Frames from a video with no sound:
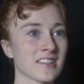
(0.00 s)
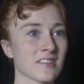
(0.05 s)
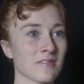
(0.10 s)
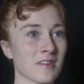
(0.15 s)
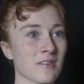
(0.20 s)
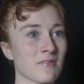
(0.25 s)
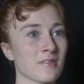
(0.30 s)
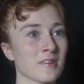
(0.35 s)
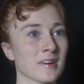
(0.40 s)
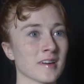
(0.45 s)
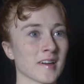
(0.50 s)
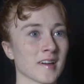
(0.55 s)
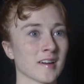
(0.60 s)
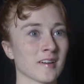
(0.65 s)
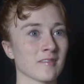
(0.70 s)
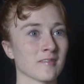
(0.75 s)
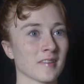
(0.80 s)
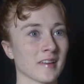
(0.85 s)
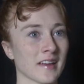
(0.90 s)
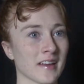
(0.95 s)
the people here
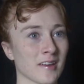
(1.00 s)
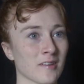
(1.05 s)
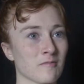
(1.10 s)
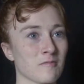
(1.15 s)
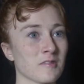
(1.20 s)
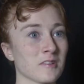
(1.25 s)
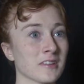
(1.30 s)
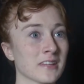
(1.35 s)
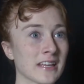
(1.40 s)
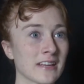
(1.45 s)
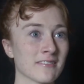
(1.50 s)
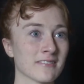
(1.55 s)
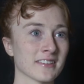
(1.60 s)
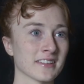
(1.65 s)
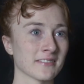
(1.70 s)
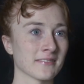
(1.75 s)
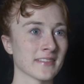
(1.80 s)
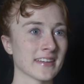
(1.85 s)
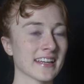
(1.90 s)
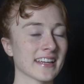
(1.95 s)
have like believed
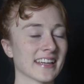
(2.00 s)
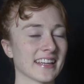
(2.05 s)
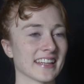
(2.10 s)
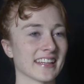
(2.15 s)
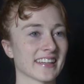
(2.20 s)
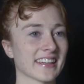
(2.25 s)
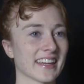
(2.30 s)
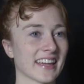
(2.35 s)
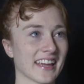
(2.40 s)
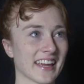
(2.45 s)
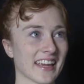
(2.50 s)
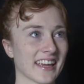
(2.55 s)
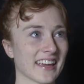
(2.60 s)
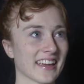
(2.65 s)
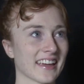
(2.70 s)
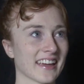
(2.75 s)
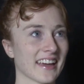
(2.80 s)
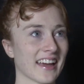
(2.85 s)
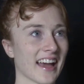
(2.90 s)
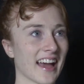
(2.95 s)
in me and like
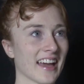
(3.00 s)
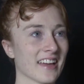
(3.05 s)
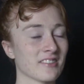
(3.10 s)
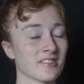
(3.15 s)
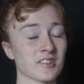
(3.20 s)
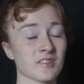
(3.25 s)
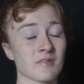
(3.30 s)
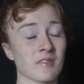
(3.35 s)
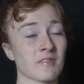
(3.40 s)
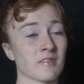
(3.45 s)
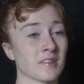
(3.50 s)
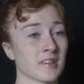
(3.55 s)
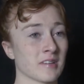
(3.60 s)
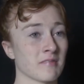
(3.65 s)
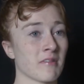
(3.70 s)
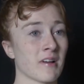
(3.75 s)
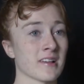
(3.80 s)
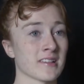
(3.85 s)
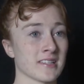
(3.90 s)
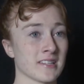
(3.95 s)
just been really
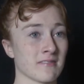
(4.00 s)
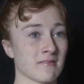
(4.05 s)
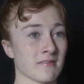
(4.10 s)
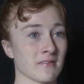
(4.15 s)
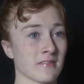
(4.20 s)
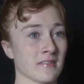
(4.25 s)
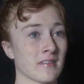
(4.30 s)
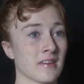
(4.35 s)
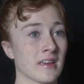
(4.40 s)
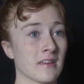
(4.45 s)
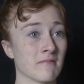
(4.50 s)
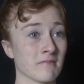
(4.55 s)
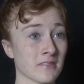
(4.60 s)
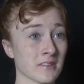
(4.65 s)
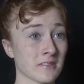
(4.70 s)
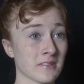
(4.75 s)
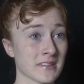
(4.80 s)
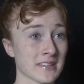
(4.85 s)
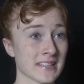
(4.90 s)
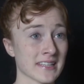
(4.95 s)
positive
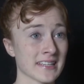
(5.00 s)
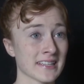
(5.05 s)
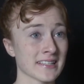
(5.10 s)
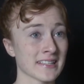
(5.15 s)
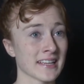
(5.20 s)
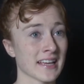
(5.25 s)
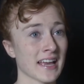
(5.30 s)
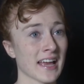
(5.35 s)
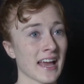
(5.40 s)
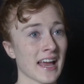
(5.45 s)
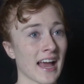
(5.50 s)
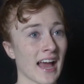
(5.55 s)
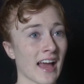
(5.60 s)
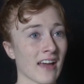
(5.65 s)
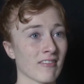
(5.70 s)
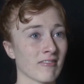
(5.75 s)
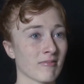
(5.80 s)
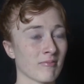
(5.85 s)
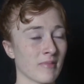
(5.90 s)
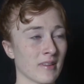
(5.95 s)
influences,
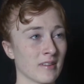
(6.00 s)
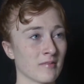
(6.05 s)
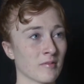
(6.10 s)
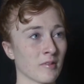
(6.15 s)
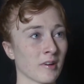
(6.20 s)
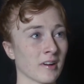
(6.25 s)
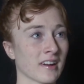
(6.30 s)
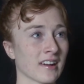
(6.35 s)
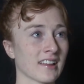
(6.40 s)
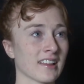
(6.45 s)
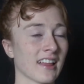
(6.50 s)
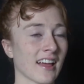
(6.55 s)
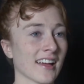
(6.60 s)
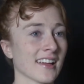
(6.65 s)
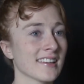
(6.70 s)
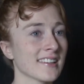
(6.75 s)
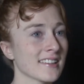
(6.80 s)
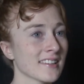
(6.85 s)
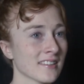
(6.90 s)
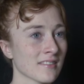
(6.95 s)
I've been more
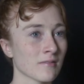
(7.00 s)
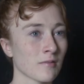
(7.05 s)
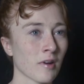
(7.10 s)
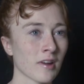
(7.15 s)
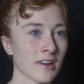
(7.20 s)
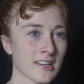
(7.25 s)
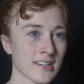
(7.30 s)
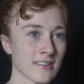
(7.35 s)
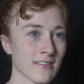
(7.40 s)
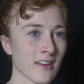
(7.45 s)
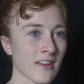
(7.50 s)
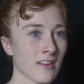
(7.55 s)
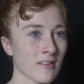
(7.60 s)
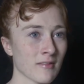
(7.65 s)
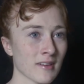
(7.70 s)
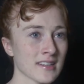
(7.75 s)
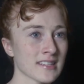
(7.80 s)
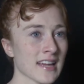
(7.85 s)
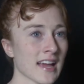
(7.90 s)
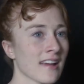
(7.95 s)
inclined to want to develop
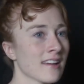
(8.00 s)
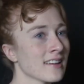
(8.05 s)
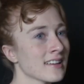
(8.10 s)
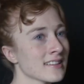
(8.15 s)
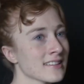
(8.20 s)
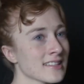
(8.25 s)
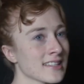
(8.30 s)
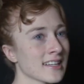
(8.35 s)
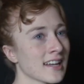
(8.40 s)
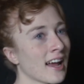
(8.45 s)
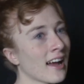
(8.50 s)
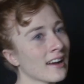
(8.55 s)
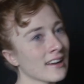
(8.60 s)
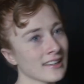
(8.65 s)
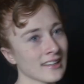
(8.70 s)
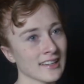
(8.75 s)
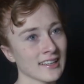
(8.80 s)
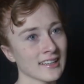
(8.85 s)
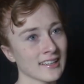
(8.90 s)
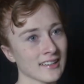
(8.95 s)
my talents in
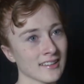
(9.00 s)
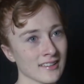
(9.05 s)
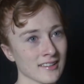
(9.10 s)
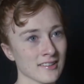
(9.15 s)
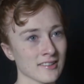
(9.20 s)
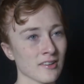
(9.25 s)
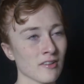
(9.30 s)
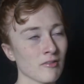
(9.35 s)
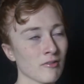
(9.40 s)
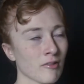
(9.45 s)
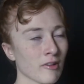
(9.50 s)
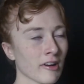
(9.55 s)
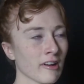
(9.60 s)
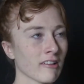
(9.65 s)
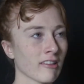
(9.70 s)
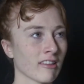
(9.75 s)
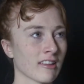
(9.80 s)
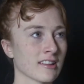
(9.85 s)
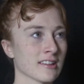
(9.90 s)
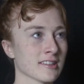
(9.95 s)
acting and so forth,
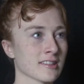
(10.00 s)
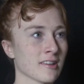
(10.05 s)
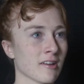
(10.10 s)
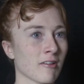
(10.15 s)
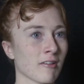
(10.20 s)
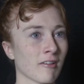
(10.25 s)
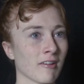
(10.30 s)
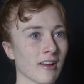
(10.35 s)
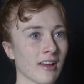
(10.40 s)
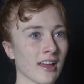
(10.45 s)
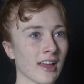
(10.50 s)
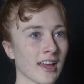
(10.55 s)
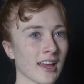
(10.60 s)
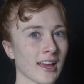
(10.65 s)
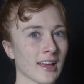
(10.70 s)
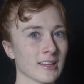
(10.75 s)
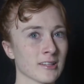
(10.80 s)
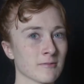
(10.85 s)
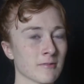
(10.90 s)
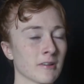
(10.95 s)
and so
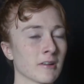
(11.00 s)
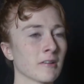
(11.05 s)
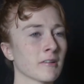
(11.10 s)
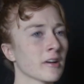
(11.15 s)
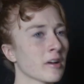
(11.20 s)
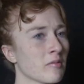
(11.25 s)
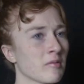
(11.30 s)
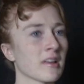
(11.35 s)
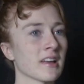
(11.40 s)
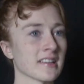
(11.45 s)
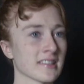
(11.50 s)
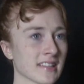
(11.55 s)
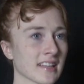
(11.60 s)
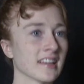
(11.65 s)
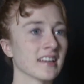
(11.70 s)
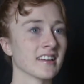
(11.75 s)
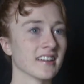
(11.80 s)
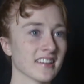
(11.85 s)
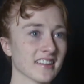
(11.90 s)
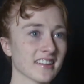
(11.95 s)
it's been a real
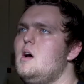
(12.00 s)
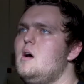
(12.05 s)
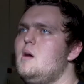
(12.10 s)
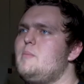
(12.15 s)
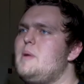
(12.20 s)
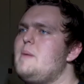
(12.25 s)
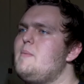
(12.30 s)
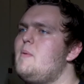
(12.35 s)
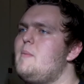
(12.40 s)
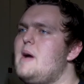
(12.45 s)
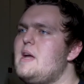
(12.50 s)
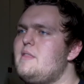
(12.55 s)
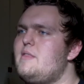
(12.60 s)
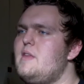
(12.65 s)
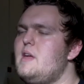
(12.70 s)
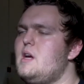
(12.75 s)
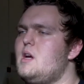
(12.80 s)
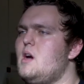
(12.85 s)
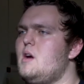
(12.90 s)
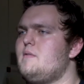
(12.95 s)
blessing. People might
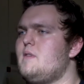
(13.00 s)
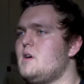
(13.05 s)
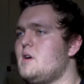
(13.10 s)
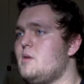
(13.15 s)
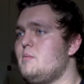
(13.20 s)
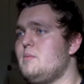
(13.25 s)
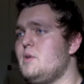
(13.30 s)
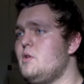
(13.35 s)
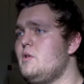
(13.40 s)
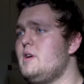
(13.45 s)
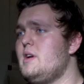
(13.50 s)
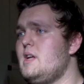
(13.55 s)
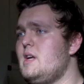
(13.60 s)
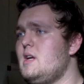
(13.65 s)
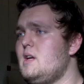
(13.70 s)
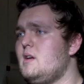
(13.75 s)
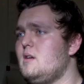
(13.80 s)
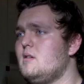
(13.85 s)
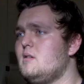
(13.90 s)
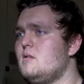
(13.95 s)
think of a
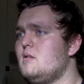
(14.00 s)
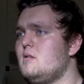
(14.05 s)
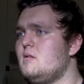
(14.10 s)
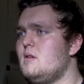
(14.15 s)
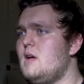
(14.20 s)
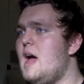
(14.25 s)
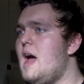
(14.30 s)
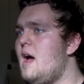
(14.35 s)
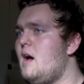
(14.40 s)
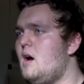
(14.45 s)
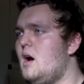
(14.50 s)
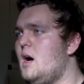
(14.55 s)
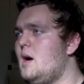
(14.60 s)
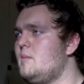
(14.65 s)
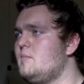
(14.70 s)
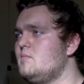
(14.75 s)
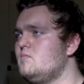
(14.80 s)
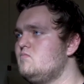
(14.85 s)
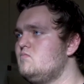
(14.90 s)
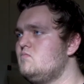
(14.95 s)
community
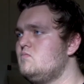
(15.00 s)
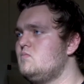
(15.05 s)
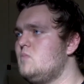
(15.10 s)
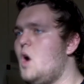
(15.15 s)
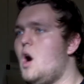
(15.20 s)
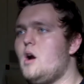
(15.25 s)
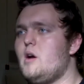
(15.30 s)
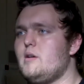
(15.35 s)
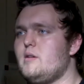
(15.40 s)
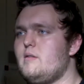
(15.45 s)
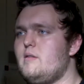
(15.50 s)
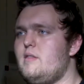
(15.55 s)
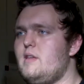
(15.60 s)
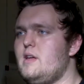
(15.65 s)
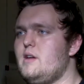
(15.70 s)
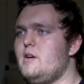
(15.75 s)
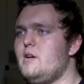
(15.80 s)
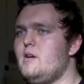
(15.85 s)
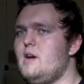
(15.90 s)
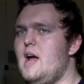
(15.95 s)
um, art
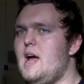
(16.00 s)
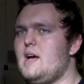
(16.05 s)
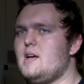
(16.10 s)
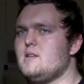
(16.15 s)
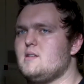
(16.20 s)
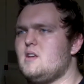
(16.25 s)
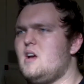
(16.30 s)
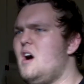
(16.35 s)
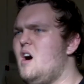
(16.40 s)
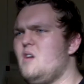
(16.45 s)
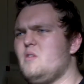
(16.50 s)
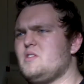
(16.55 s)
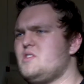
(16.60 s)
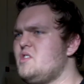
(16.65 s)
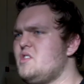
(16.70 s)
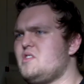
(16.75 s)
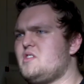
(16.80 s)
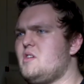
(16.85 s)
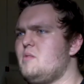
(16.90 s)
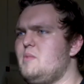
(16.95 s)
theater as, oh, it's
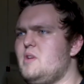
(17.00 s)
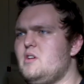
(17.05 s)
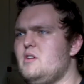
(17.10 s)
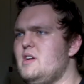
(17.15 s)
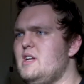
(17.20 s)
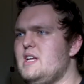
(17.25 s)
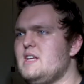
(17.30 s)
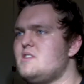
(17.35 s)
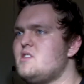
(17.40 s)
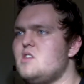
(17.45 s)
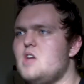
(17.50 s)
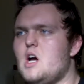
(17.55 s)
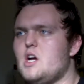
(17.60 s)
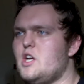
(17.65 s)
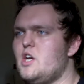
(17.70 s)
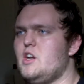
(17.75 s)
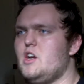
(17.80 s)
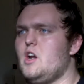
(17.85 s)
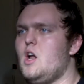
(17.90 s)
just community, it's not good